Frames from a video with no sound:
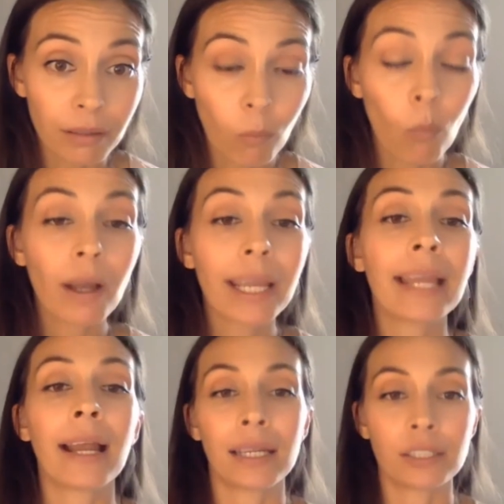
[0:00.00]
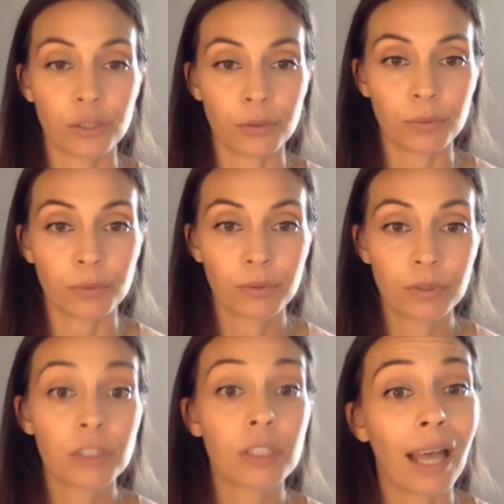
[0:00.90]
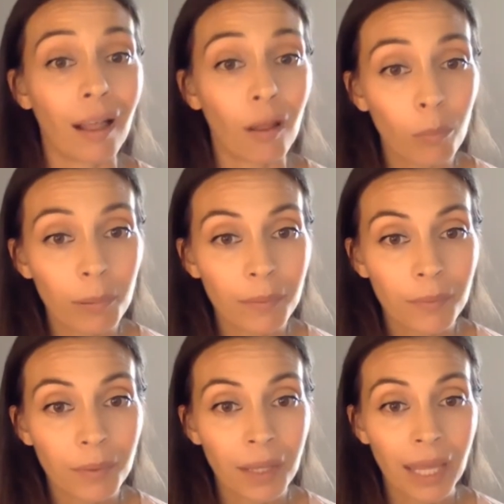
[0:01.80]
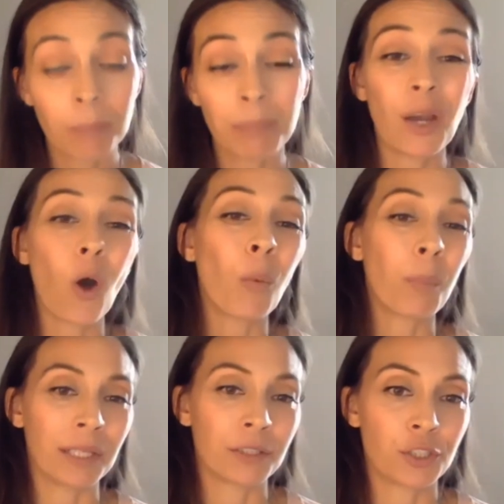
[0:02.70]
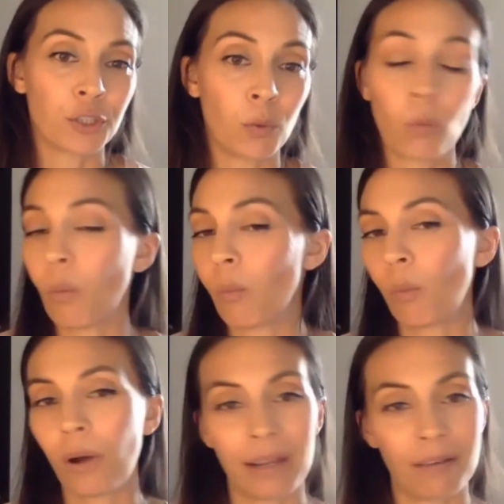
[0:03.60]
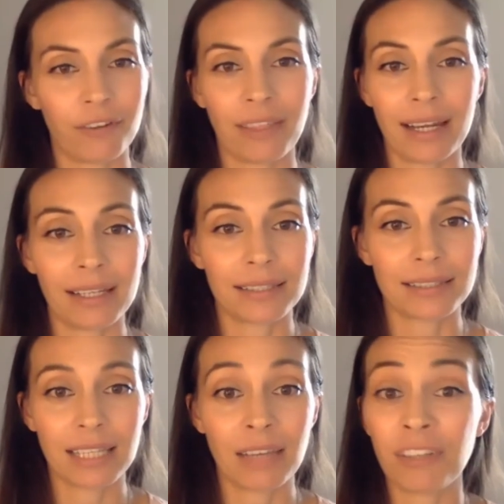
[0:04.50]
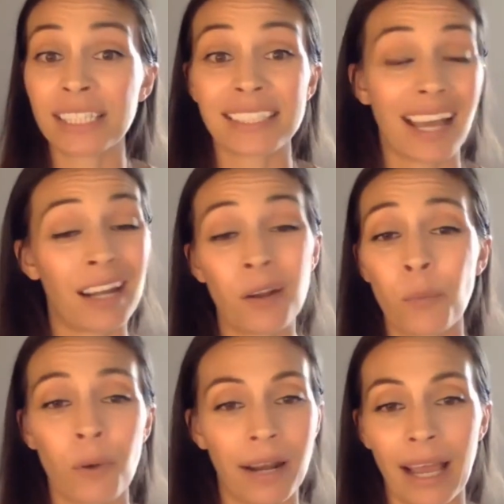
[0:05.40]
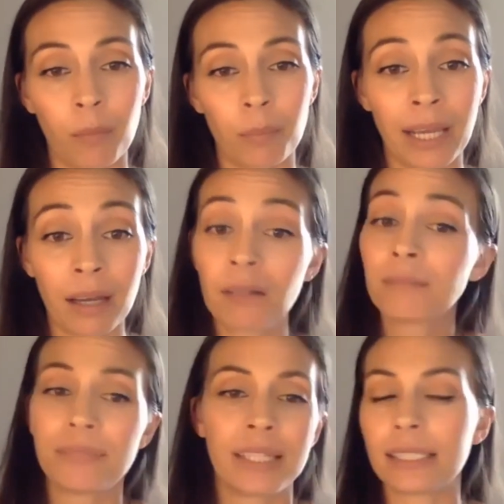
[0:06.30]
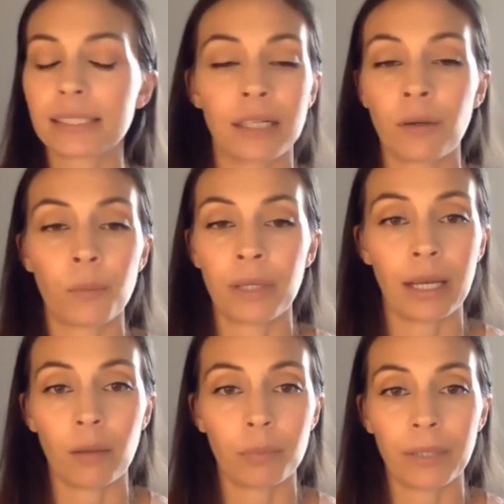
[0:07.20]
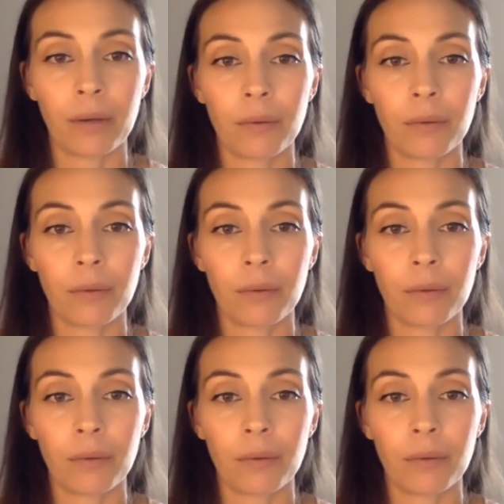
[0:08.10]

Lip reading: What can I do to help? And be open to whatever that is. If it's, I don't want help now, then it's, I don't want help now.